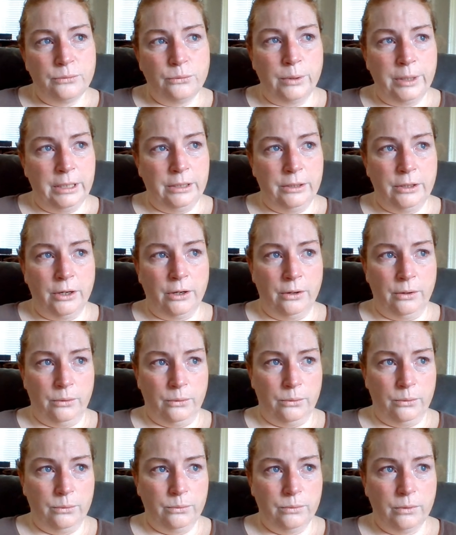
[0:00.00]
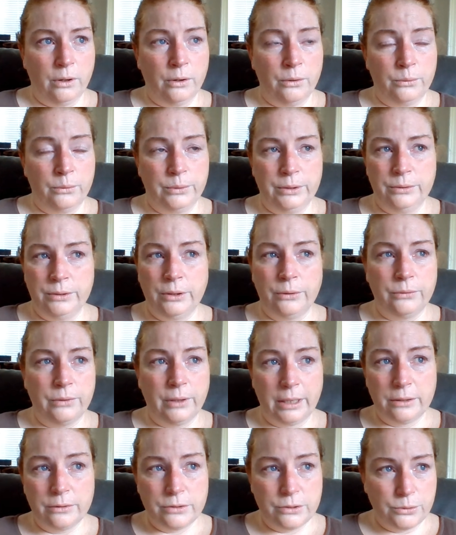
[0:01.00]
if we know,
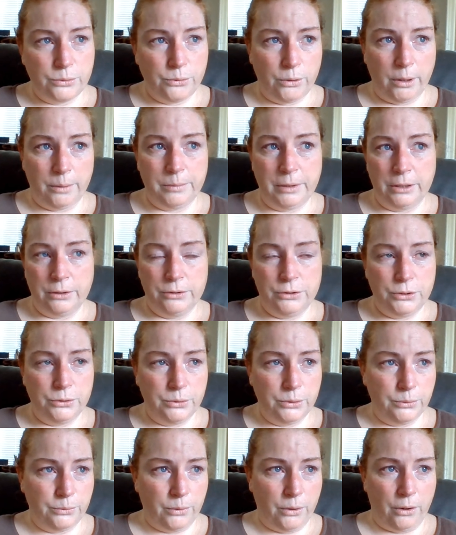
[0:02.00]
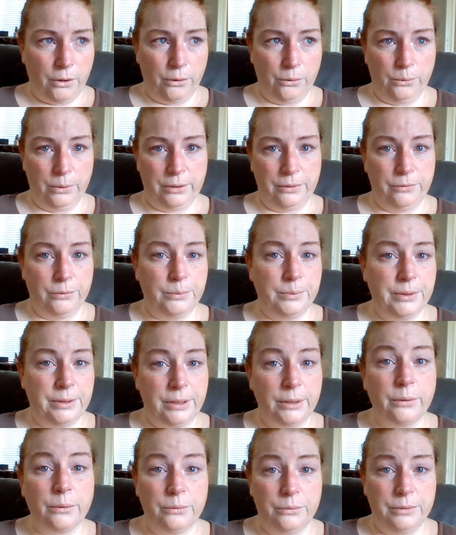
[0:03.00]
they could screw up, they could do it wrong or whatever, but
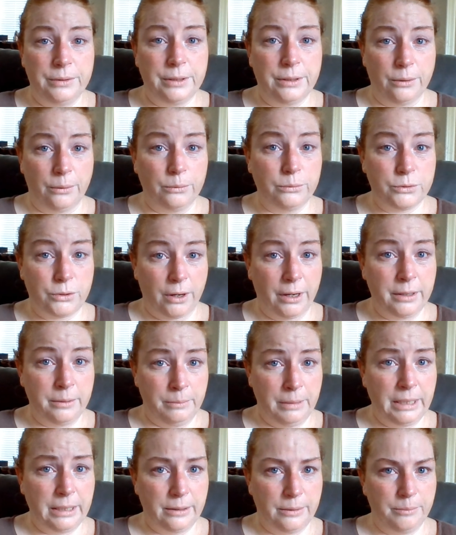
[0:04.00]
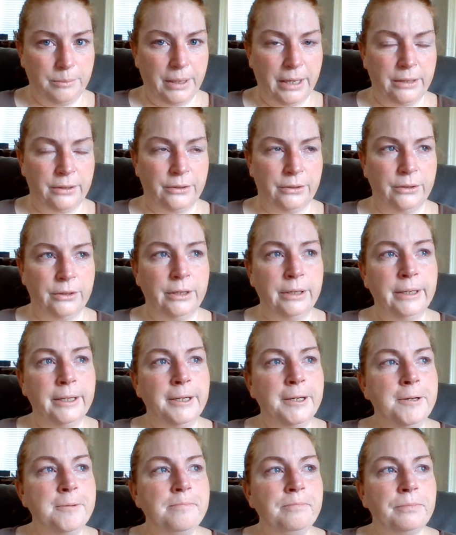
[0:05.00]
they'll try to make it better.
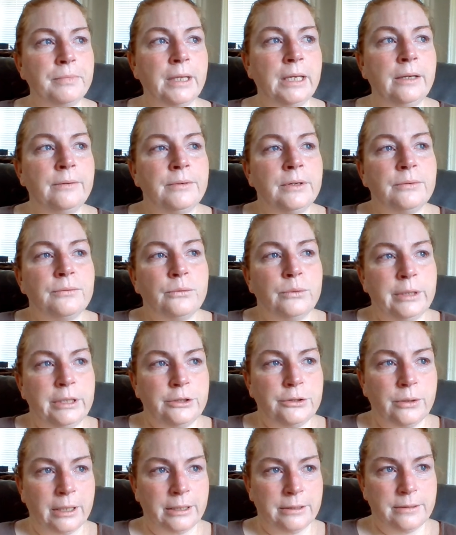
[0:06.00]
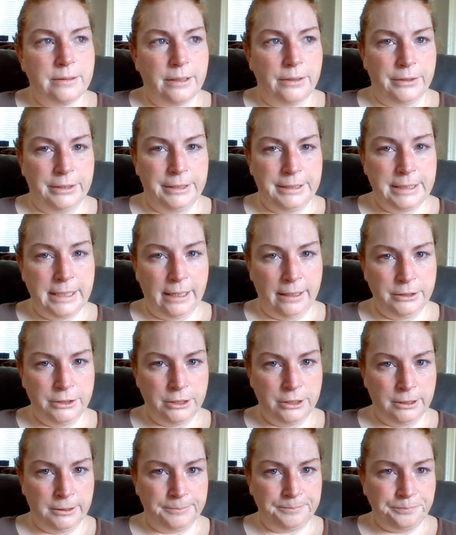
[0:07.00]
Even if we trust their
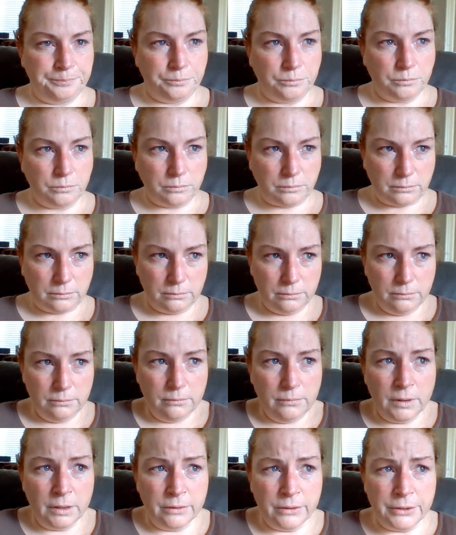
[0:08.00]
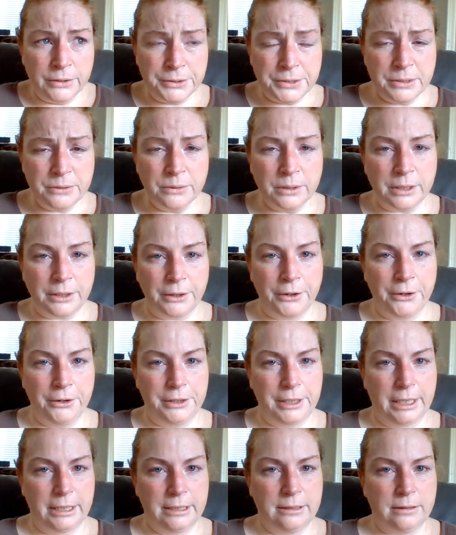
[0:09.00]
intention, they're still going to
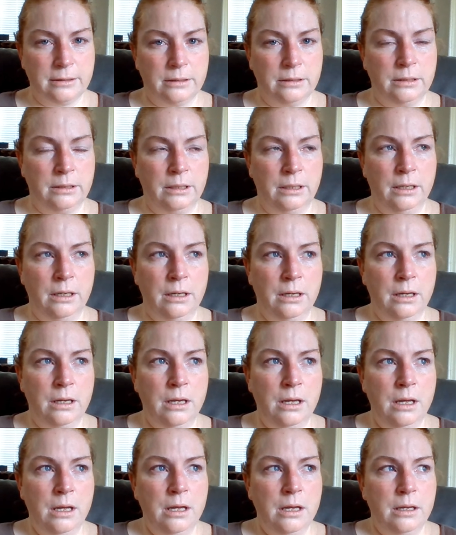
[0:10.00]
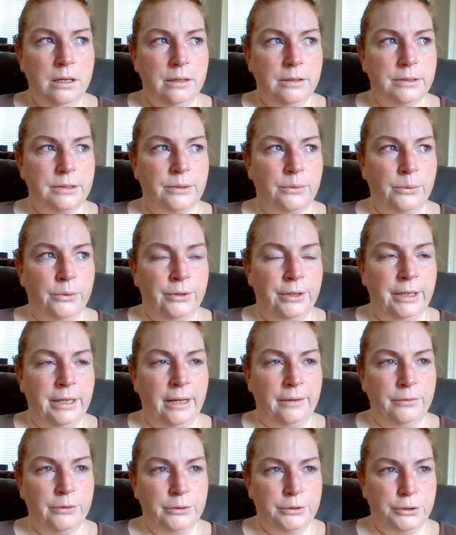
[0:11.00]
hurt us. So we're
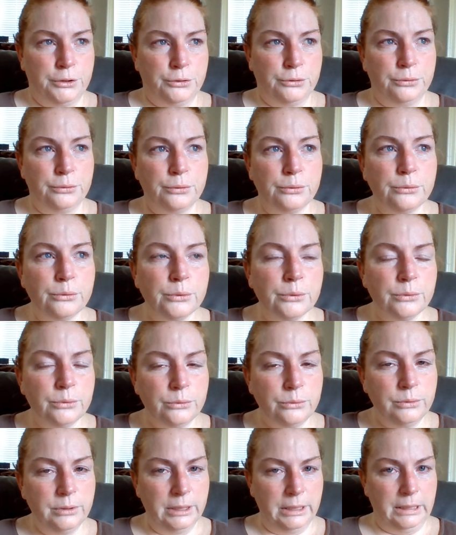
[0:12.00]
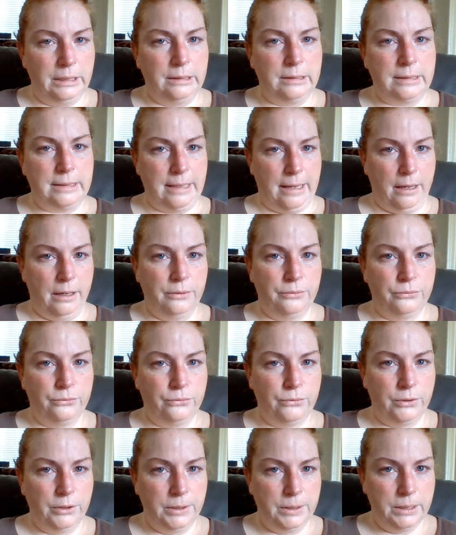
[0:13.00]
never truly safe
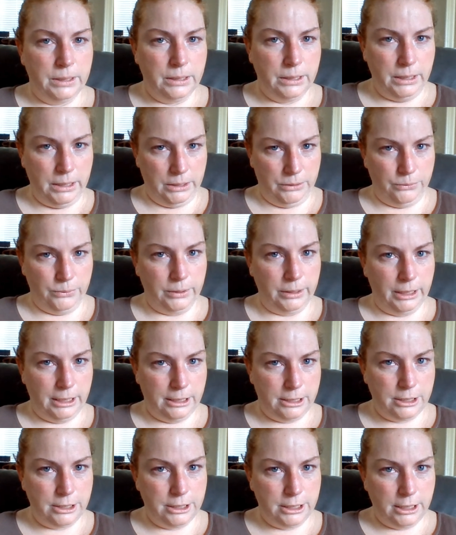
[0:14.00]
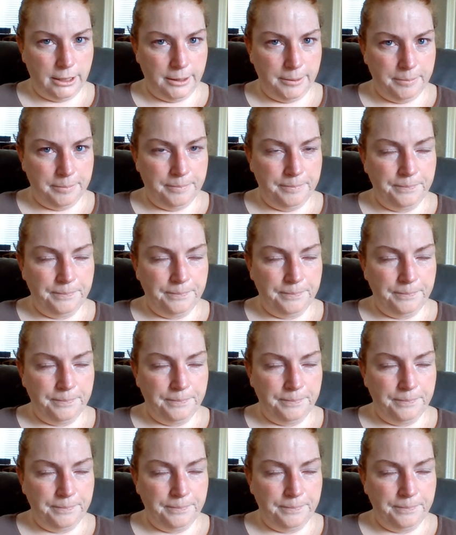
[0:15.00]
in a relationship.